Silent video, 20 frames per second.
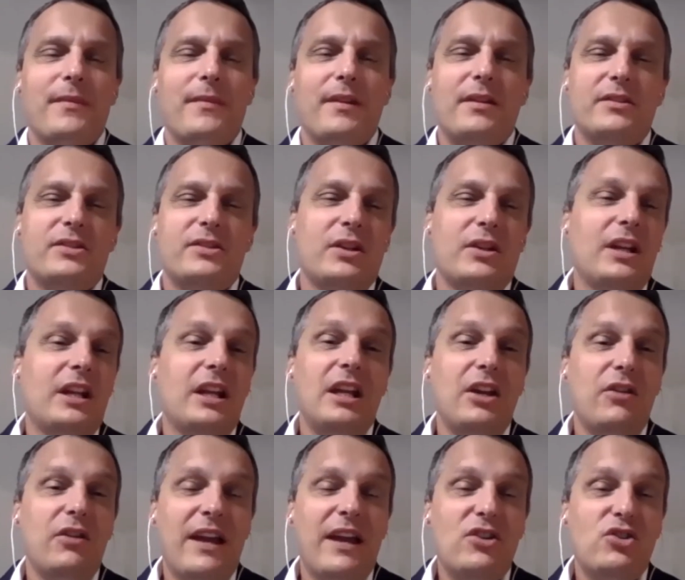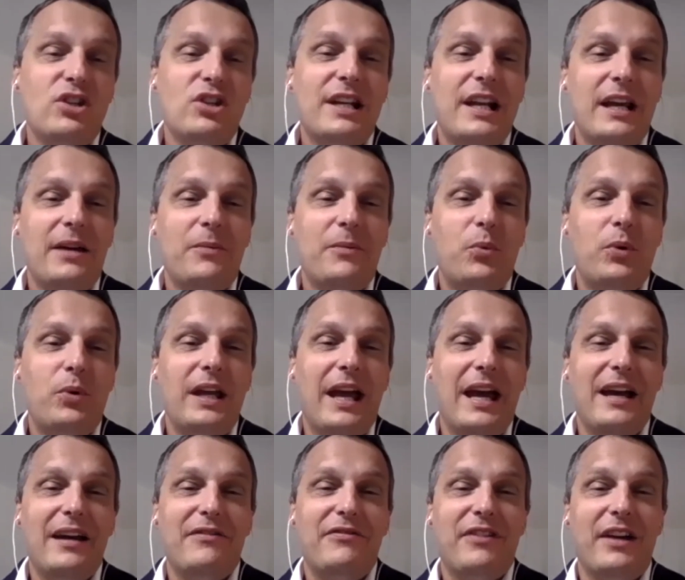So in the Innovation Lab, we
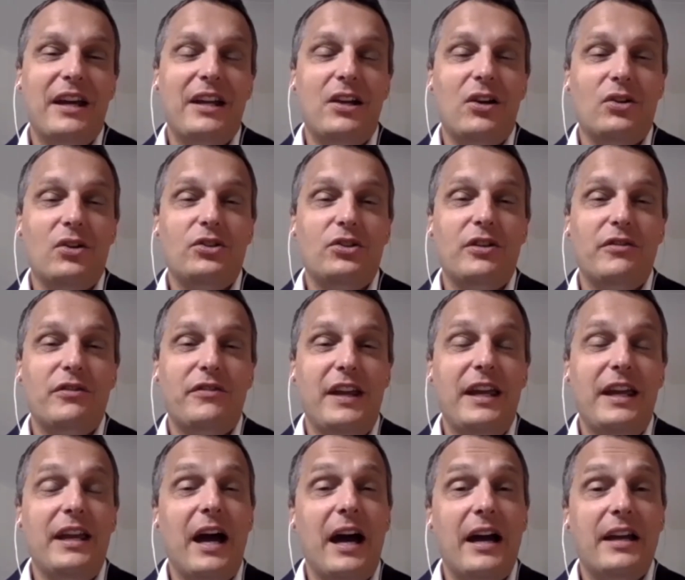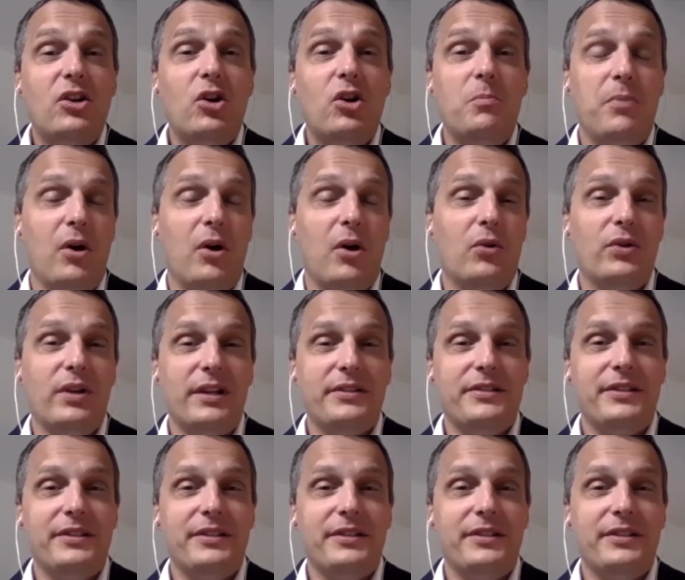have a lot of AI components